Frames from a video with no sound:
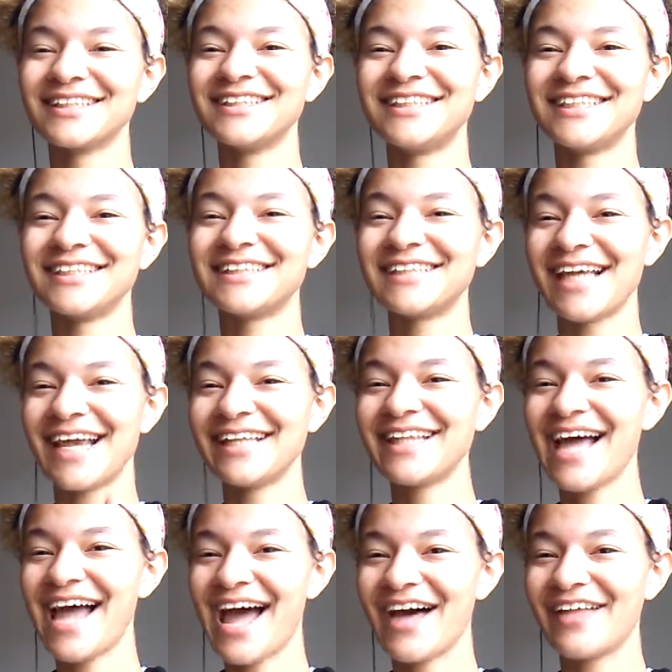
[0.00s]
Just take
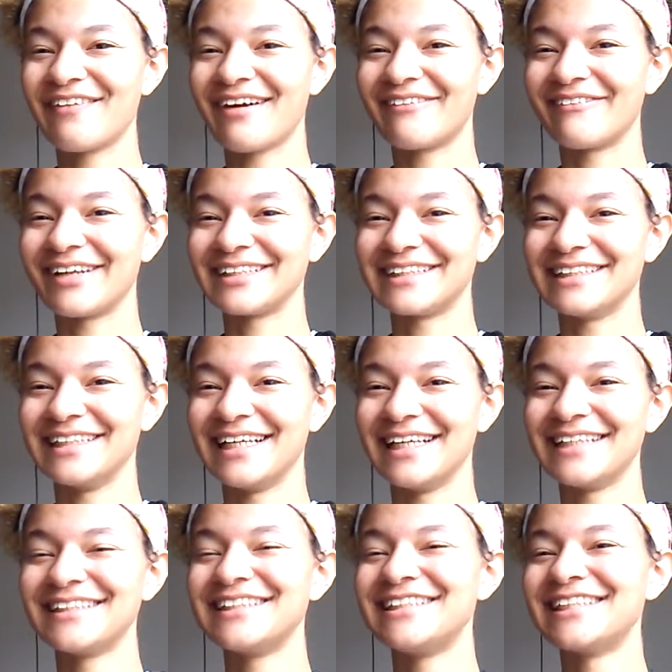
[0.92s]
that how that
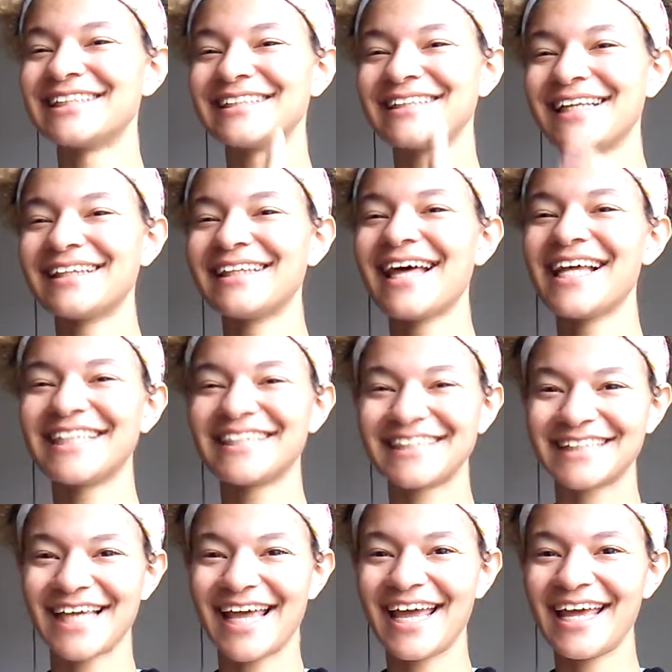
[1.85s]
resonates. Just let that
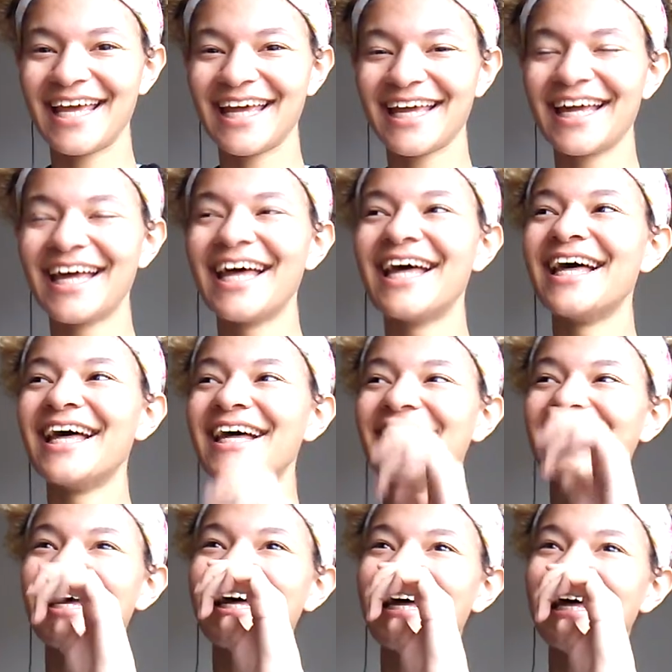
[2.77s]
sit.
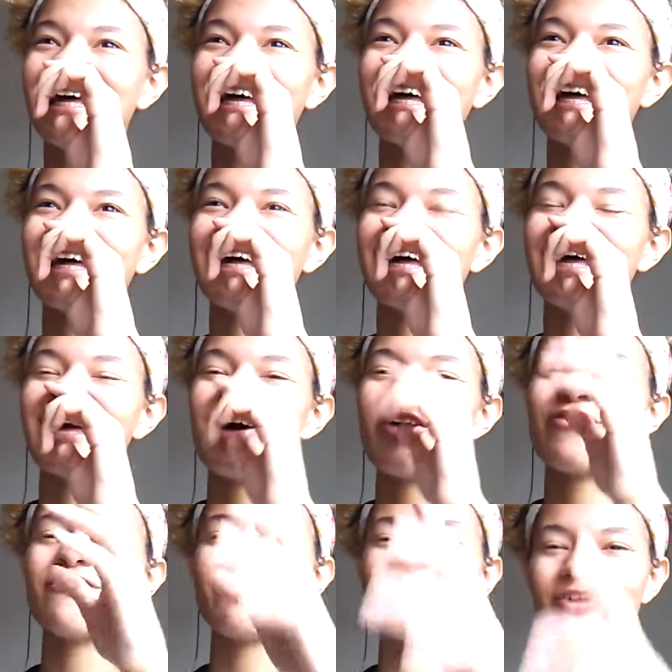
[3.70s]

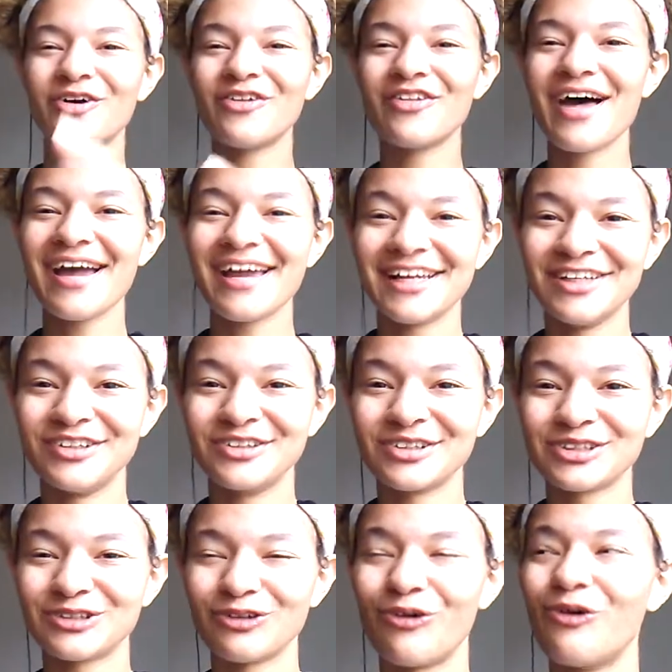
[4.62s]
Feel that in
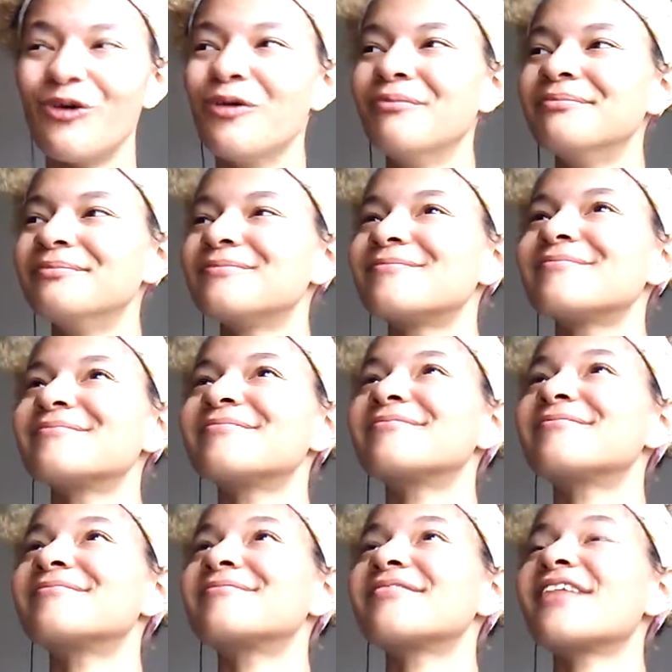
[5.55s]
your soul.
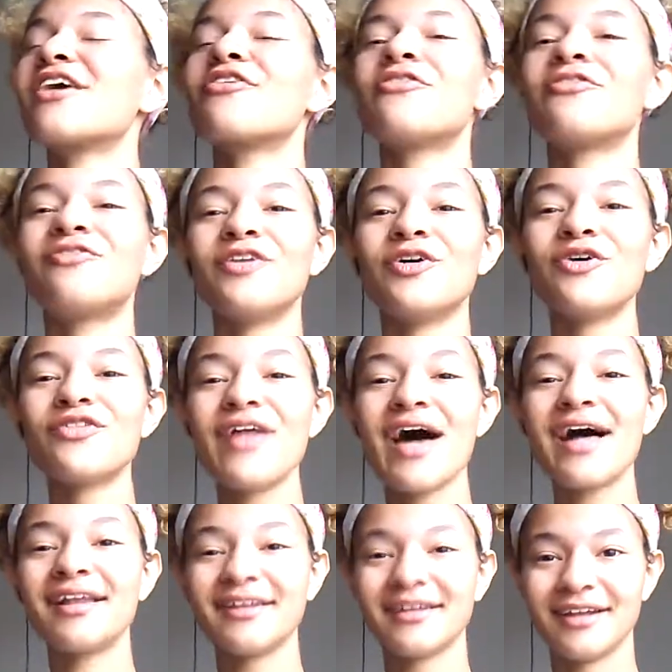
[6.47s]
Feel
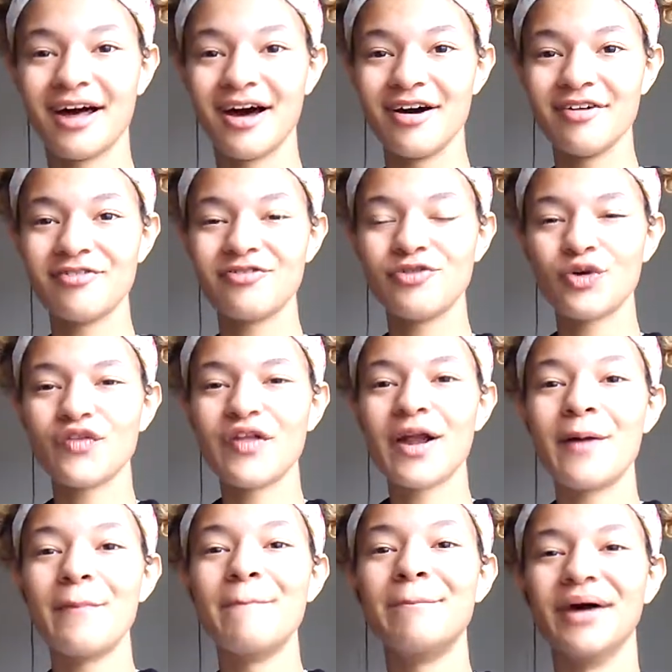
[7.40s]
that love. Feel
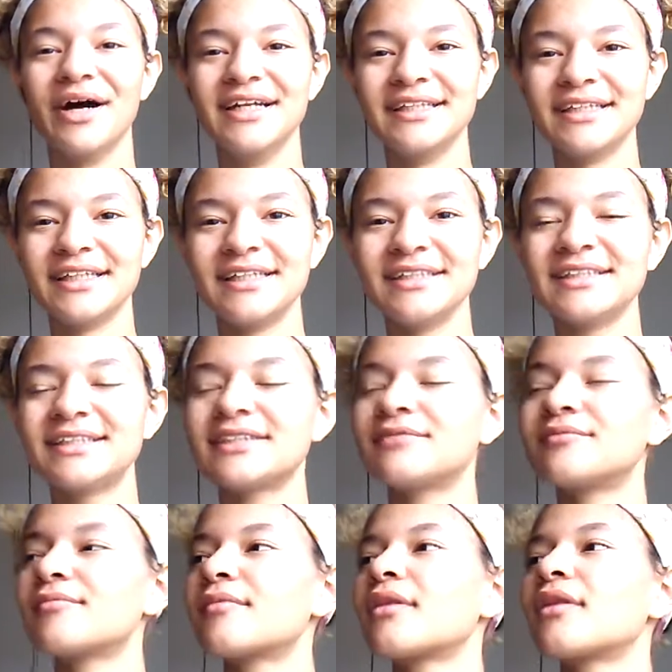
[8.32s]
that abundance.